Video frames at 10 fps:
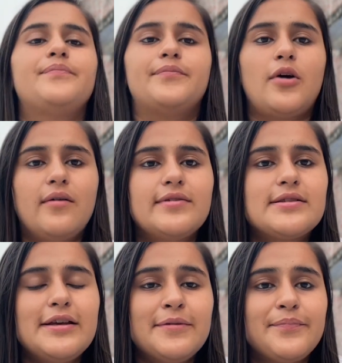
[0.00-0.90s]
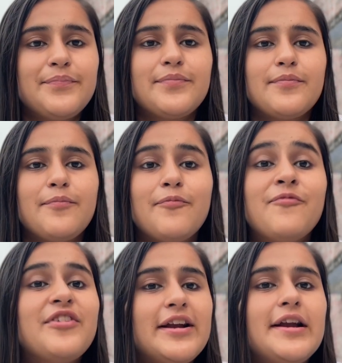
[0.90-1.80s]
Obviously,
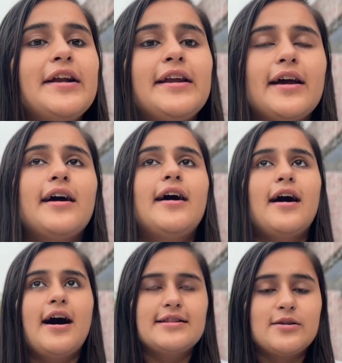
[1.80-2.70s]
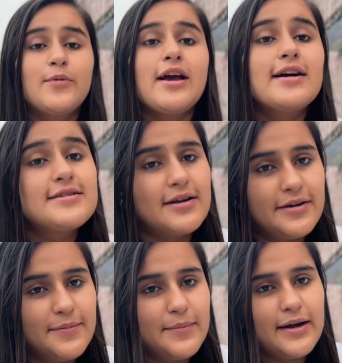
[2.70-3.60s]
we didn't answer. We
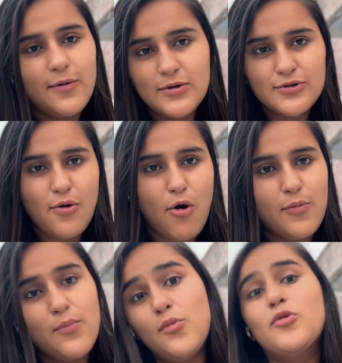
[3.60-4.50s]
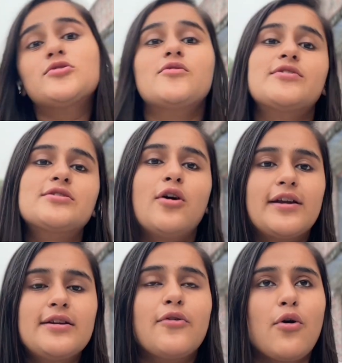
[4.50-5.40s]
answered, but it was wrong. Most of us got
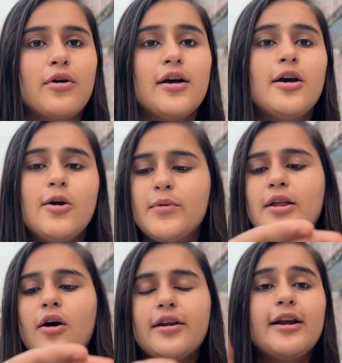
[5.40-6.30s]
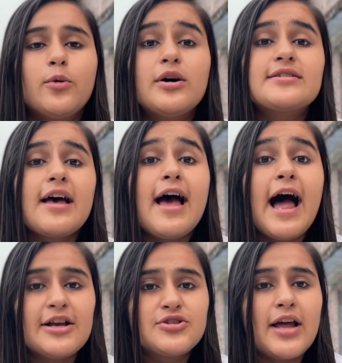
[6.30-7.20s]
it wrong. We thought it was
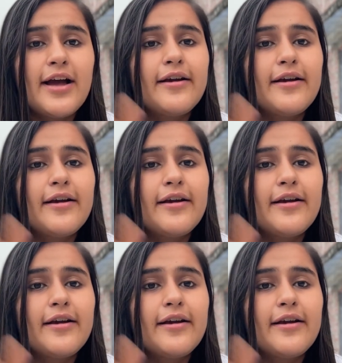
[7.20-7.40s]
hashtag,